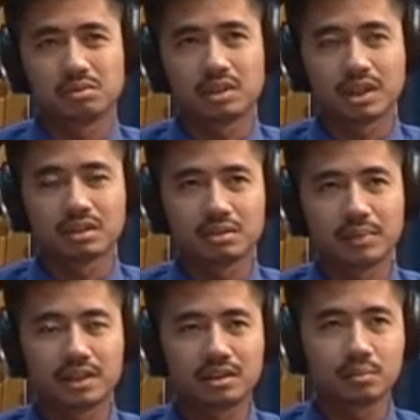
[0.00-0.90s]
you can see
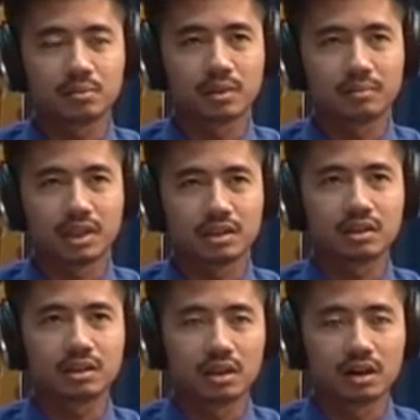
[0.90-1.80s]
better
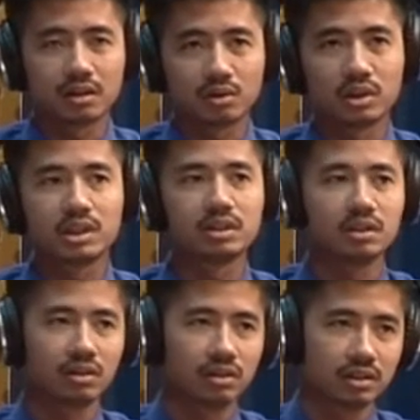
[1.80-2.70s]

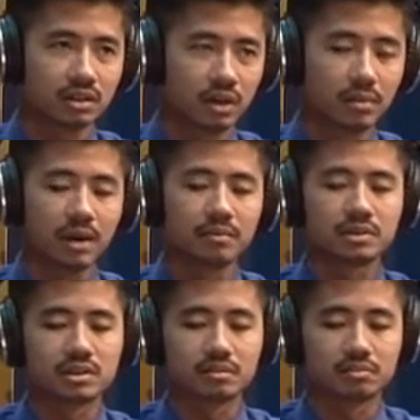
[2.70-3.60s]
quality on web
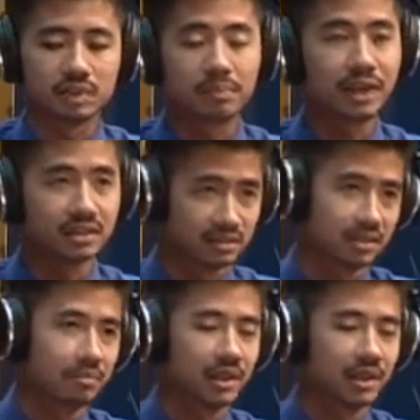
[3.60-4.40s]
apps. Depends.